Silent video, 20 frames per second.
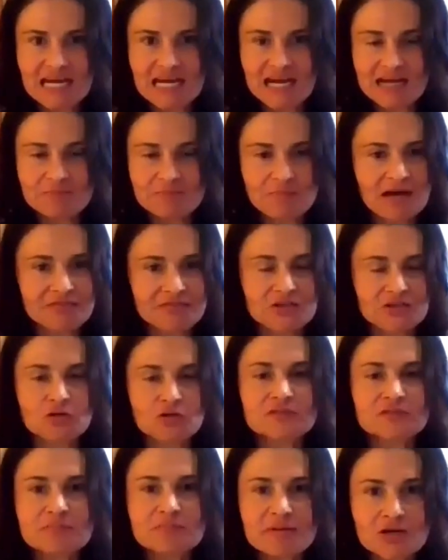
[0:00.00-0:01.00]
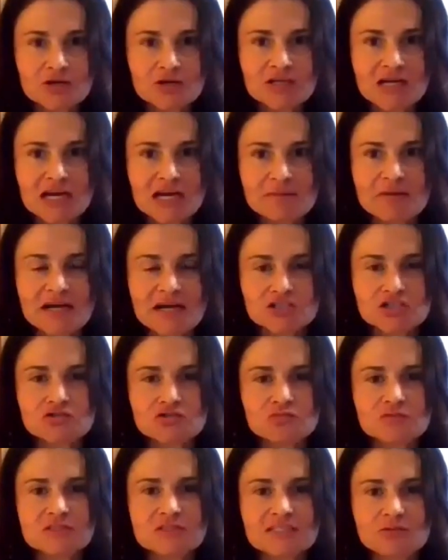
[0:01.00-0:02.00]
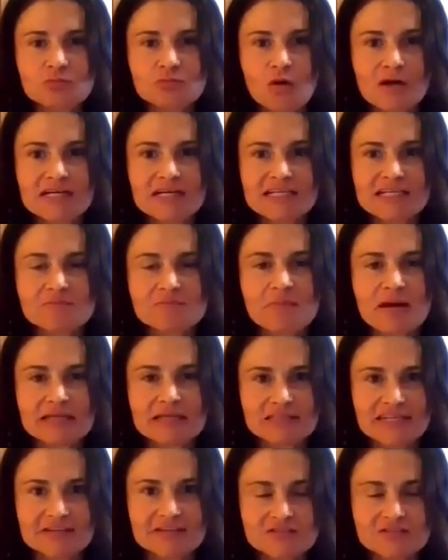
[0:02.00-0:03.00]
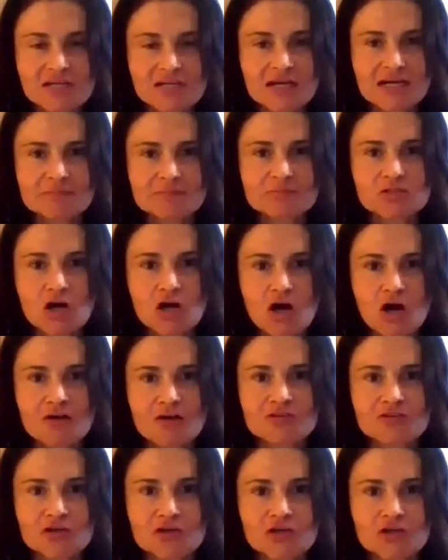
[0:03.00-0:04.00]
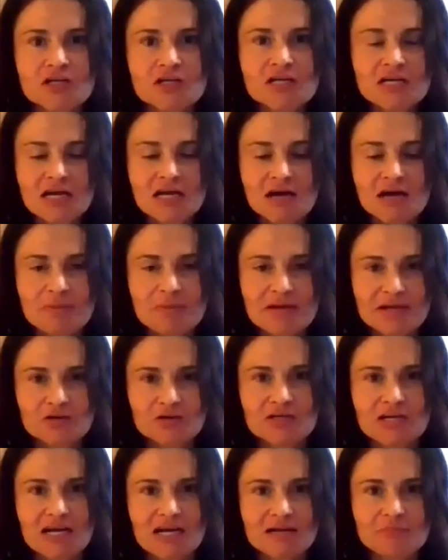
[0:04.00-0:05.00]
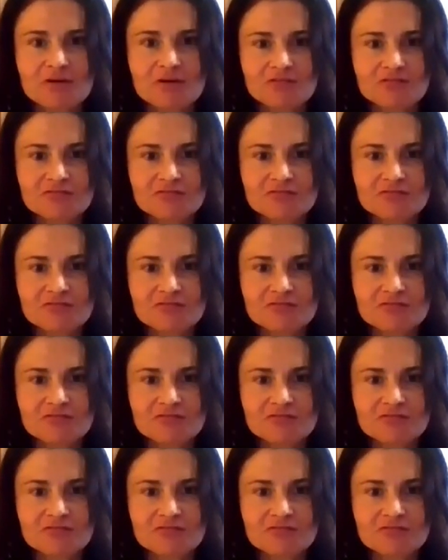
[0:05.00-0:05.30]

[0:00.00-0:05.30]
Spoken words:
I'm not the only paradigm. I just really wanted in my lifetime to offer a paradigm of